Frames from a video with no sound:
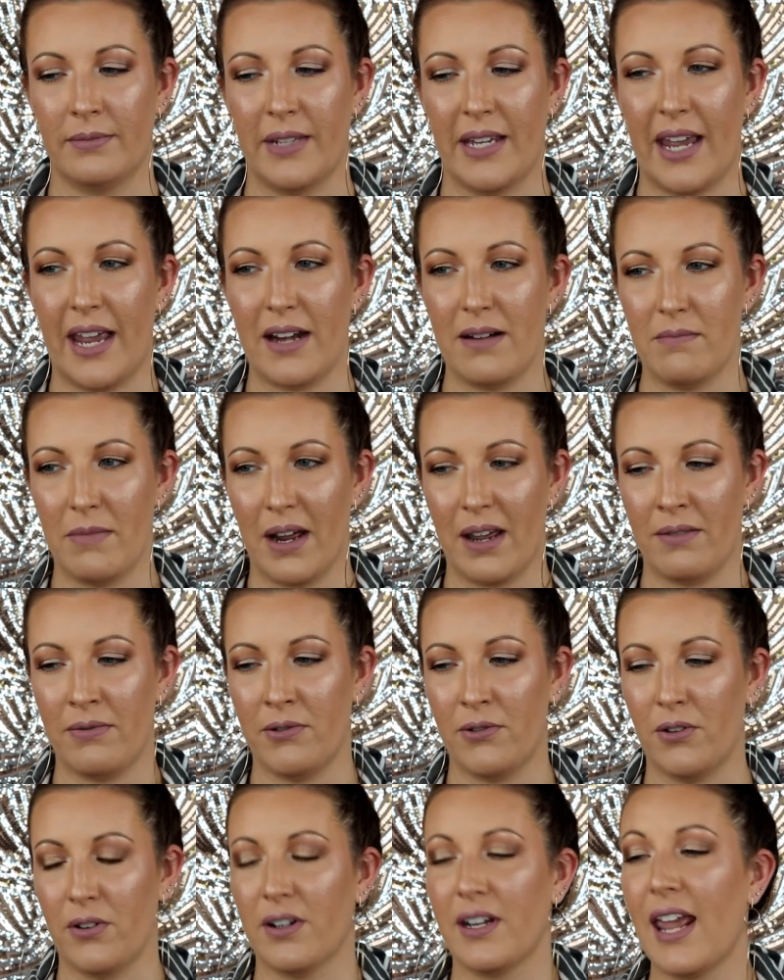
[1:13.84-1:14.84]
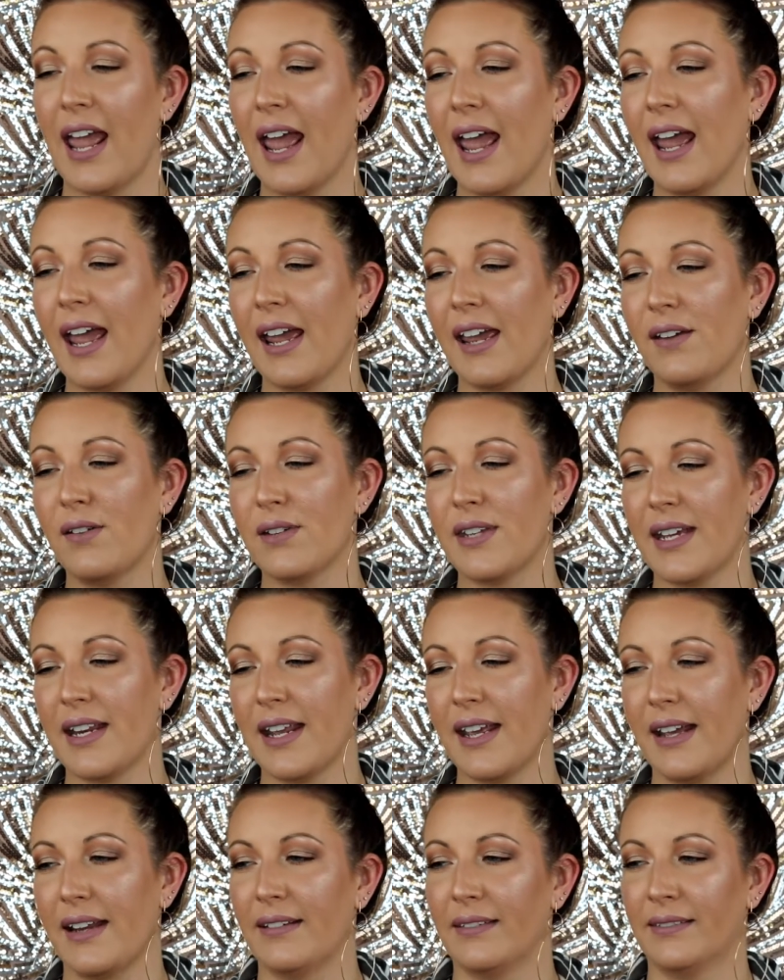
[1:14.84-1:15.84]
Get in my food. Yay, you did
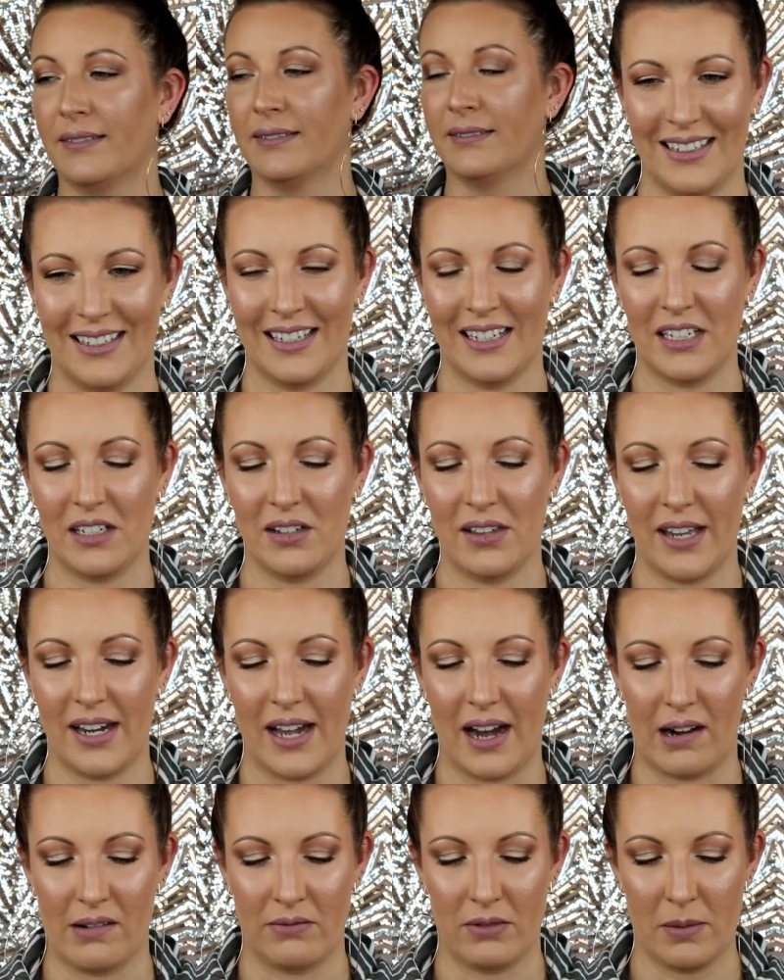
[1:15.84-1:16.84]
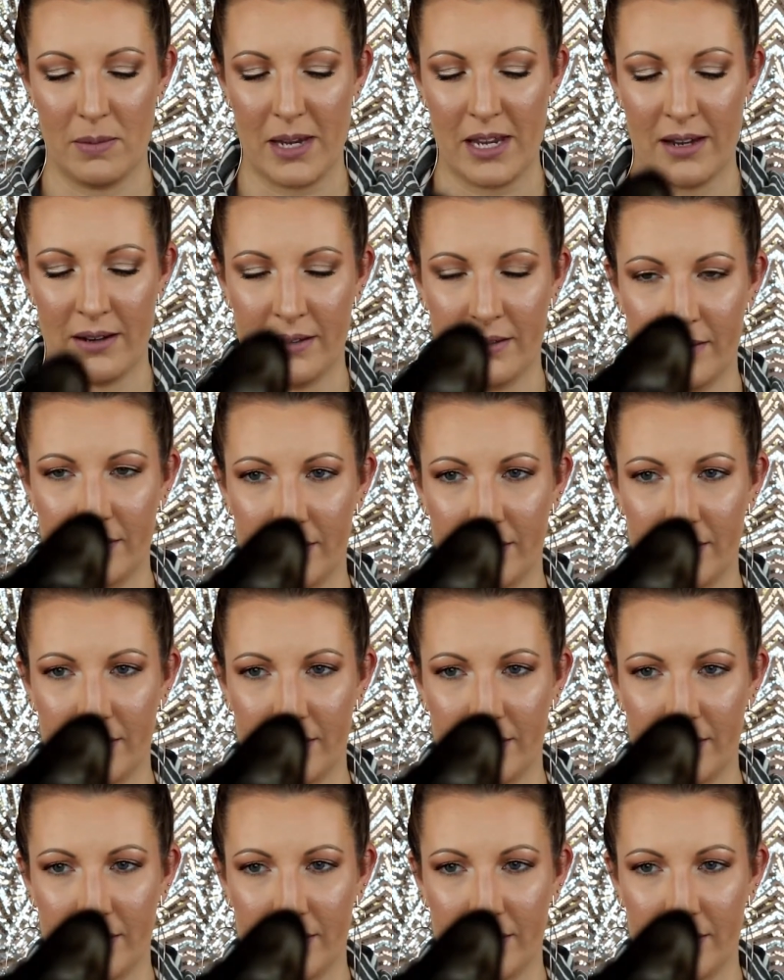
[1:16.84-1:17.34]
it! Can you lay down for me?